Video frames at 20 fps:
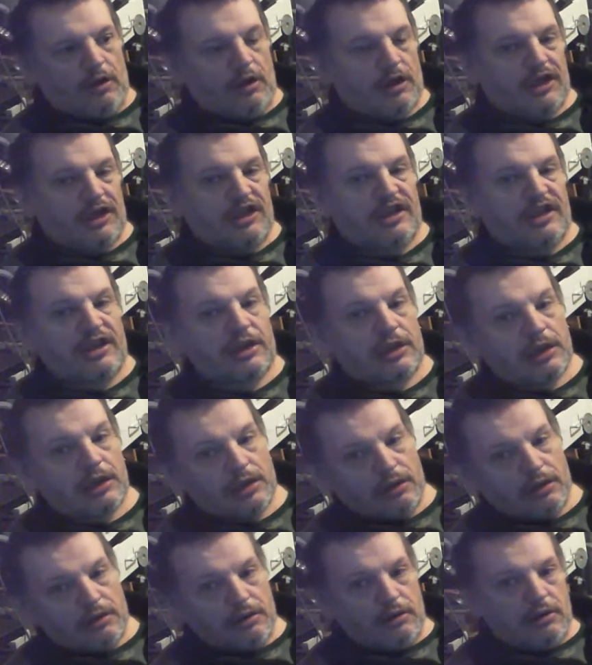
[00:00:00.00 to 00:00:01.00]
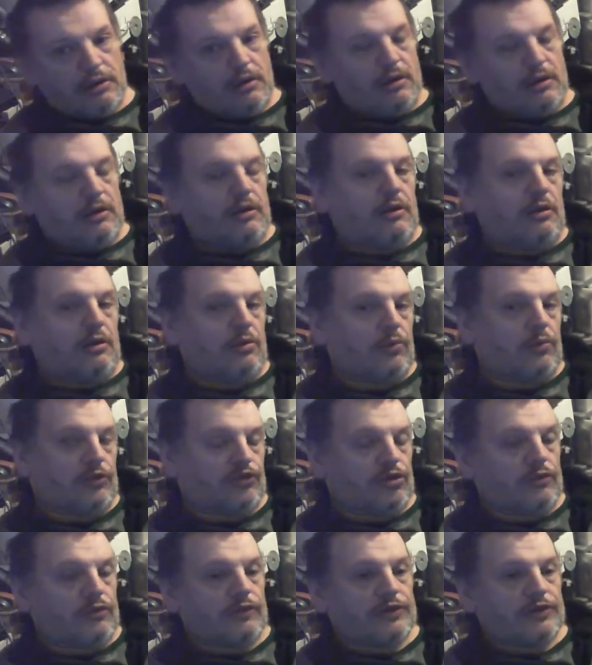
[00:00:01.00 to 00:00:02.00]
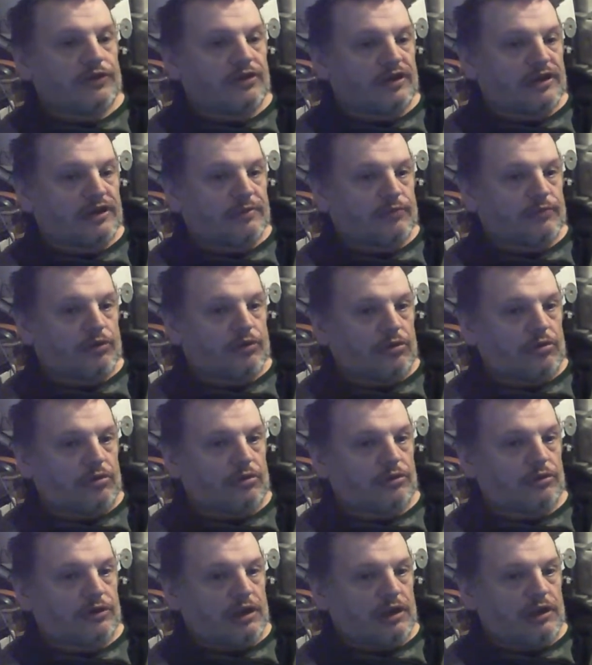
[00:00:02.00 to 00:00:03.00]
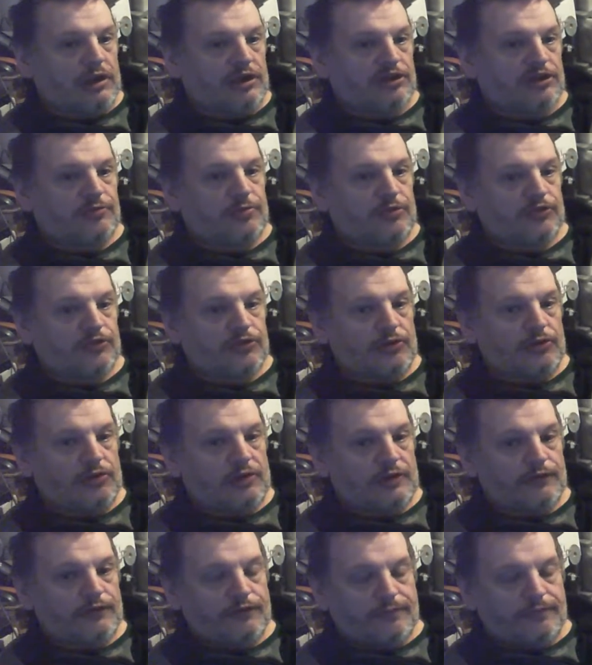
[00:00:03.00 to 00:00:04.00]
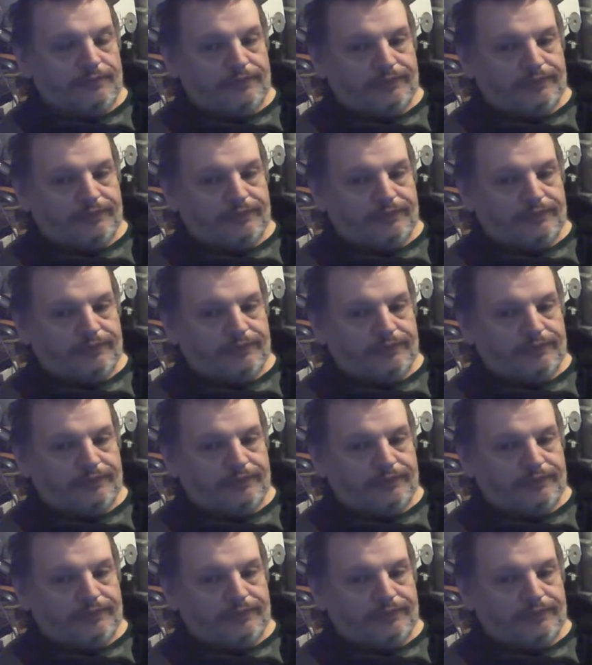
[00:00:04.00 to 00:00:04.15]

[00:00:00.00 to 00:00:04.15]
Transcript: key which I redeemed on Xbox Live,